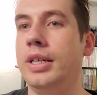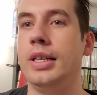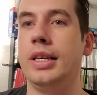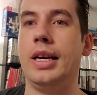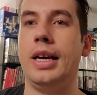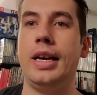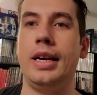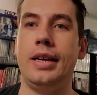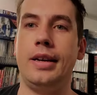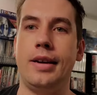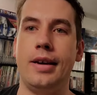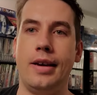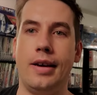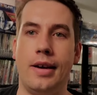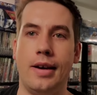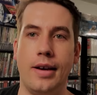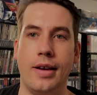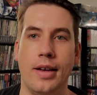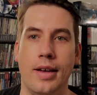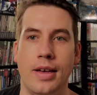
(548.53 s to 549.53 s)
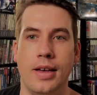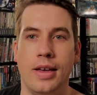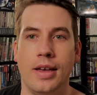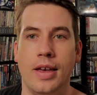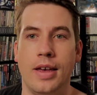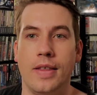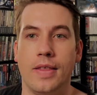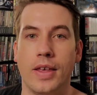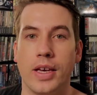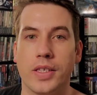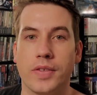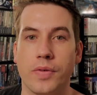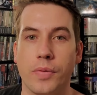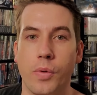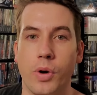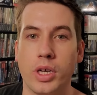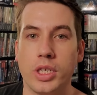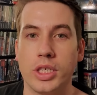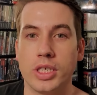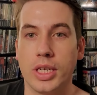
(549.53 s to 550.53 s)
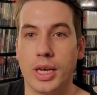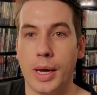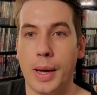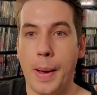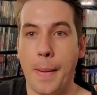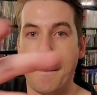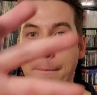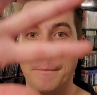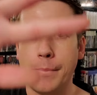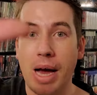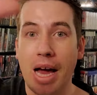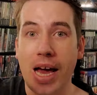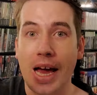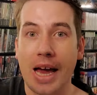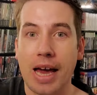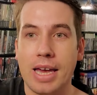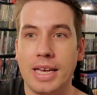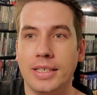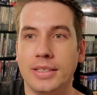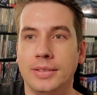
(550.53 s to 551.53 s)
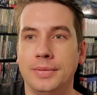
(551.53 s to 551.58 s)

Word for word: And uh, thanks for watching. Bye.